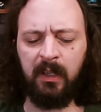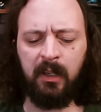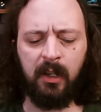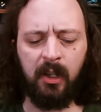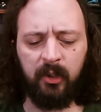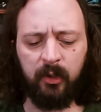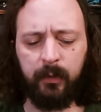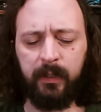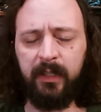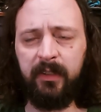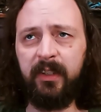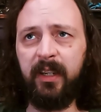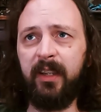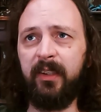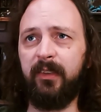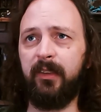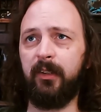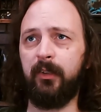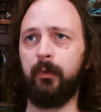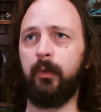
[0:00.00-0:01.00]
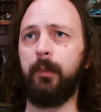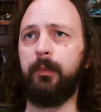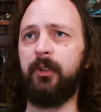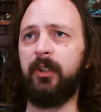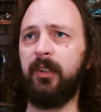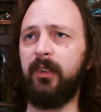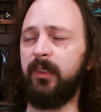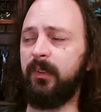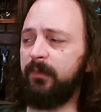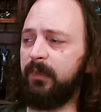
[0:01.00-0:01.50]
So in this case, the
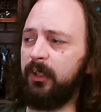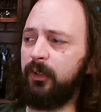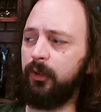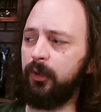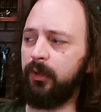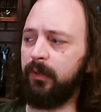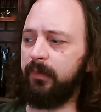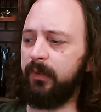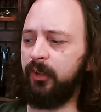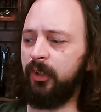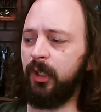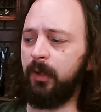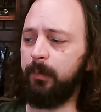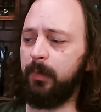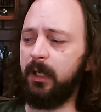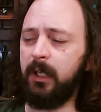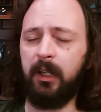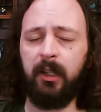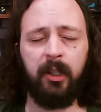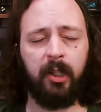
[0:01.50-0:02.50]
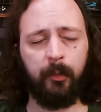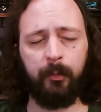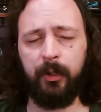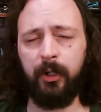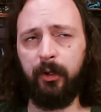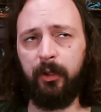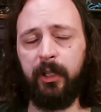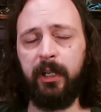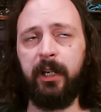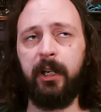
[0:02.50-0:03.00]
descriptions, the features of the ship, they're
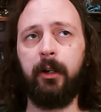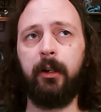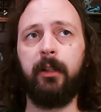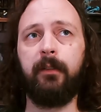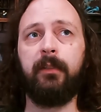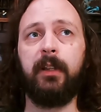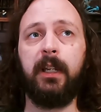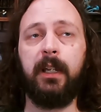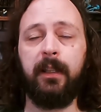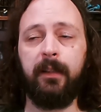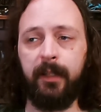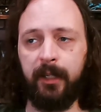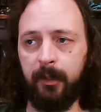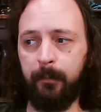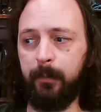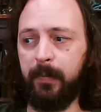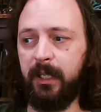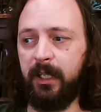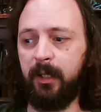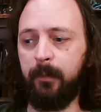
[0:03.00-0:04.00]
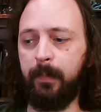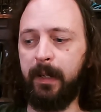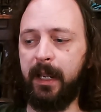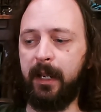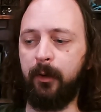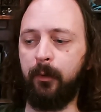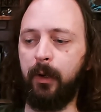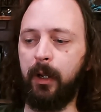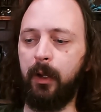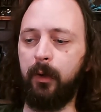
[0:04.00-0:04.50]
purely narrative. They can be in the
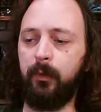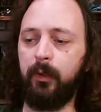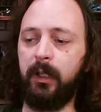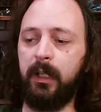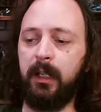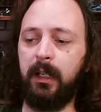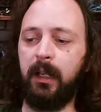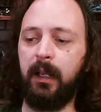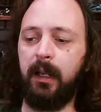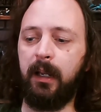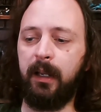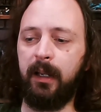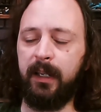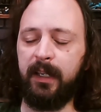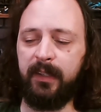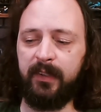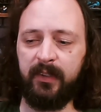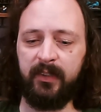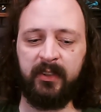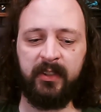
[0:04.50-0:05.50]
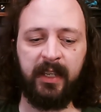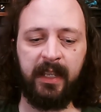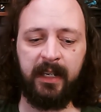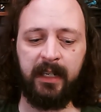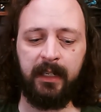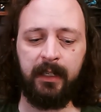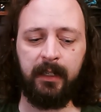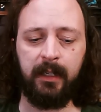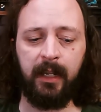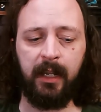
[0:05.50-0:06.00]
background. It's a
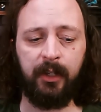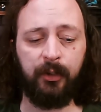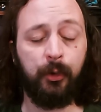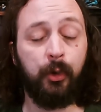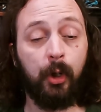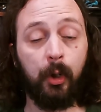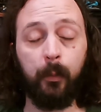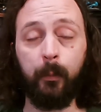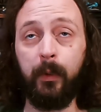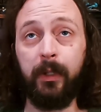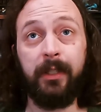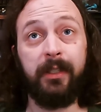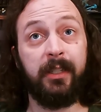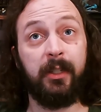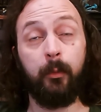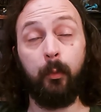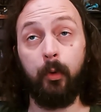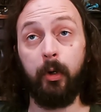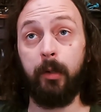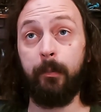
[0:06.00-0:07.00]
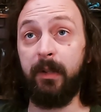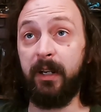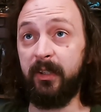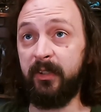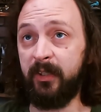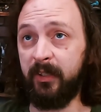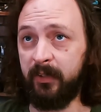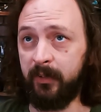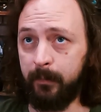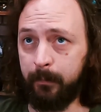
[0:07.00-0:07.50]
setting, and you don't really need to worry about a
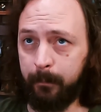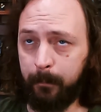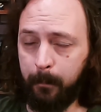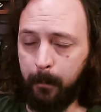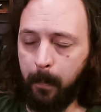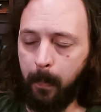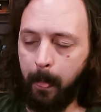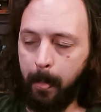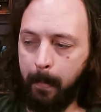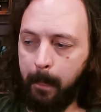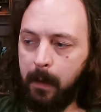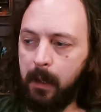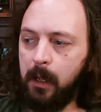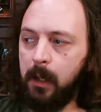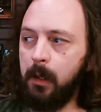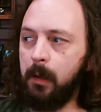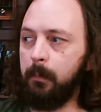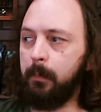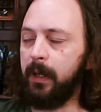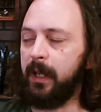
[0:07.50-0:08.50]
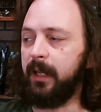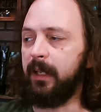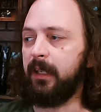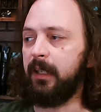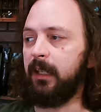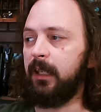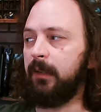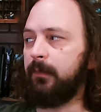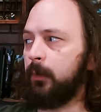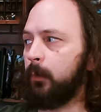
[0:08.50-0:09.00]
system. But
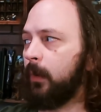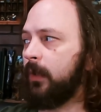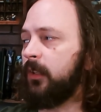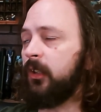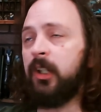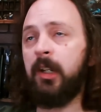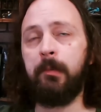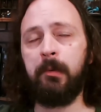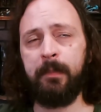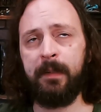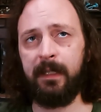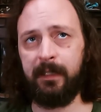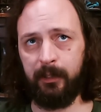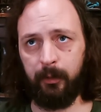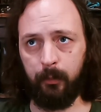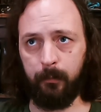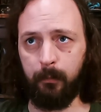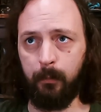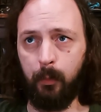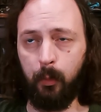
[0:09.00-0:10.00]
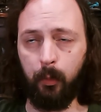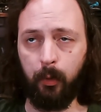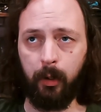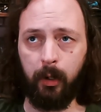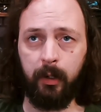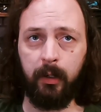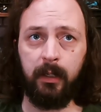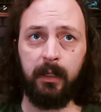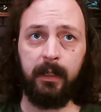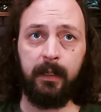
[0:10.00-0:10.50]
if you want the ship to be a little
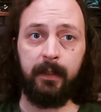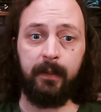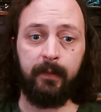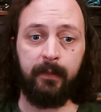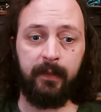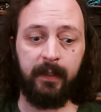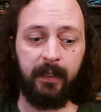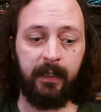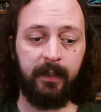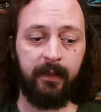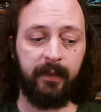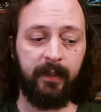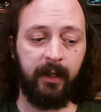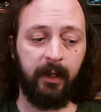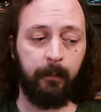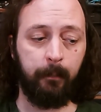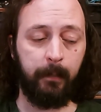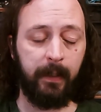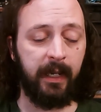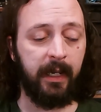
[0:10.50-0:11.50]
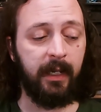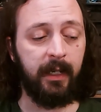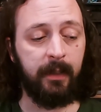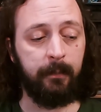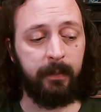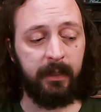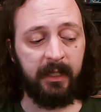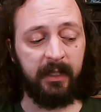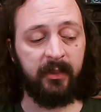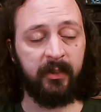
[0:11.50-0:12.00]
more, then there may
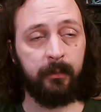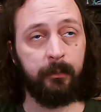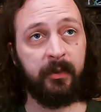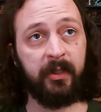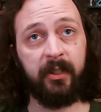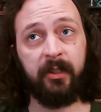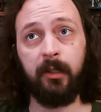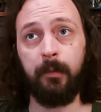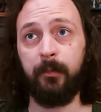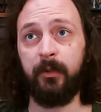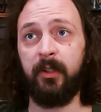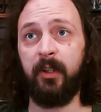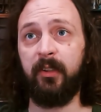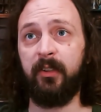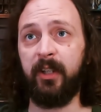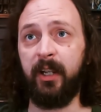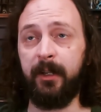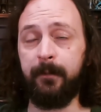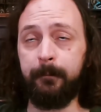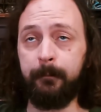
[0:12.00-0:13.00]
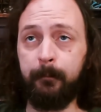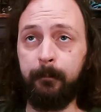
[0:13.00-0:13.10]
be some systems to design.